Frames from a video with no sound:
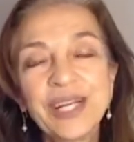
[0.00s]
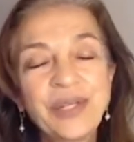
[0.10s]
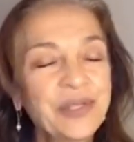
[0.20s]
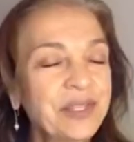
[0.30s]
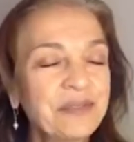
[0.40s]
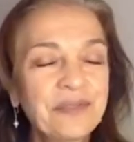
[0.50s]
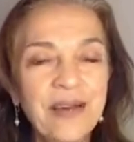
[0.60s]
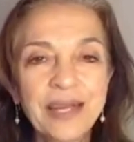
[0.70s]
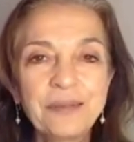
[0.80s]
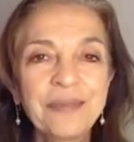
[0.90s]
you can
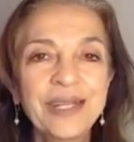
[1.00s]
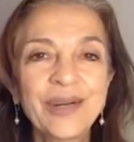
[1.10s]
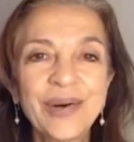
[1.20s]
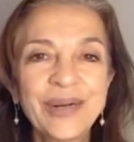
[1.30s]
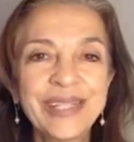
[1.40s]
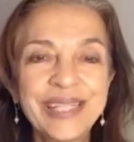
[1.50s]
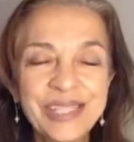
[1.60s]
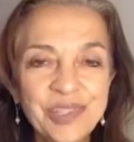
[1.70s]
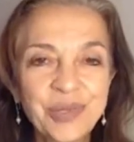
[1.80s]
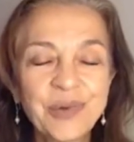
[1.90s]
find me on
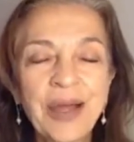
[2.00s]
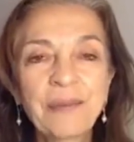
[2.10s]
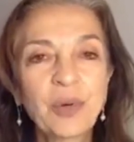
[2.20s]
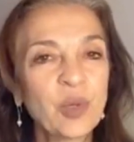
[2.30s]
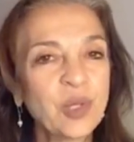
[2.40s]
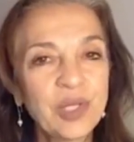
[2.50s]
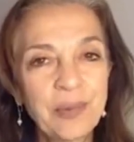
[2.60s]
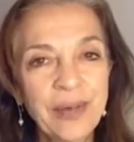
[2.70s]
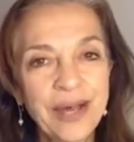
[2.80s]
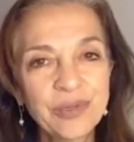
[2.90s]
Instagram or
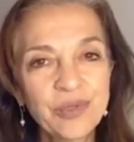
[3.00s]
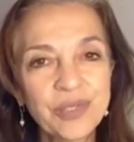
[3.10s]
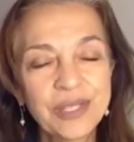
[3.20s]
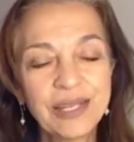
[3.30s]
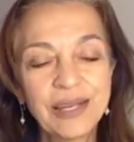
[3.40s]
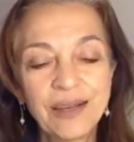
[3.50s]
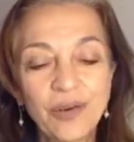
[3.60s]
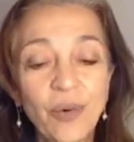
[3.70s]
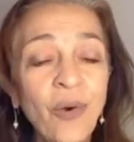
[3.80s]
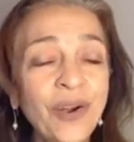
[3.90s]
Clubhouse.
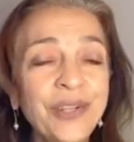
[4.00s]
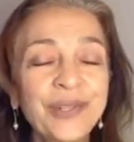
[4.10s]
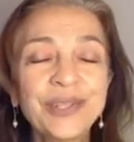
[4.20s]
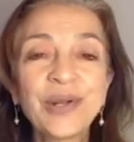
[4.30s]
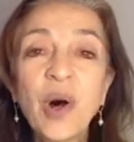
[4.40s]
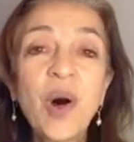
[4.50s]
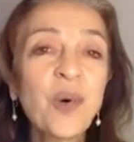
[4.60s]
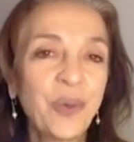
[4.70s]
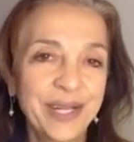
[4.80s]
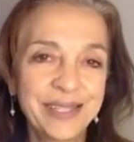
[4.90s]
Or you can
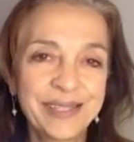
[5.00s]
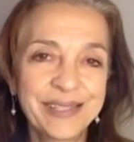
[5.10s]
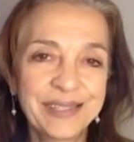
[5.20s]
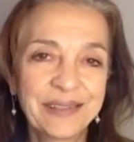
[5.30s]
always